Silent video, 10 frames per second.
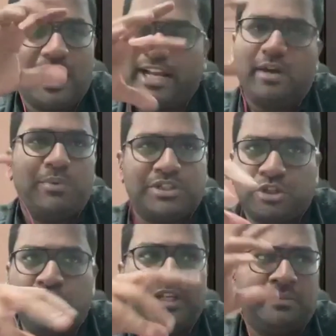And yeah, we're
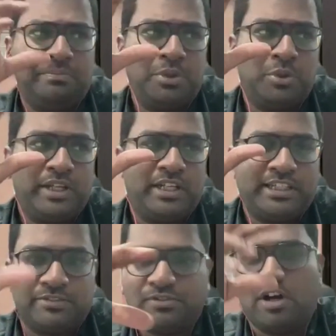slowly improving
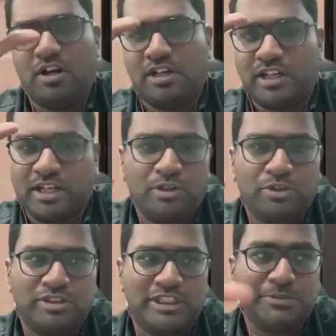like the font and all
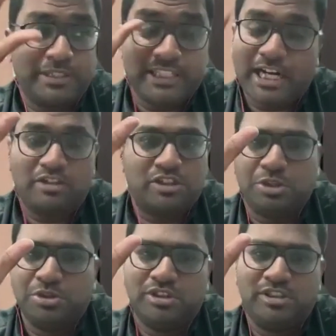those things, but that is a
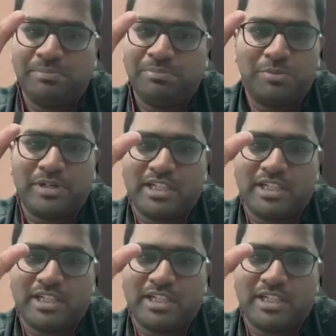huge improvement.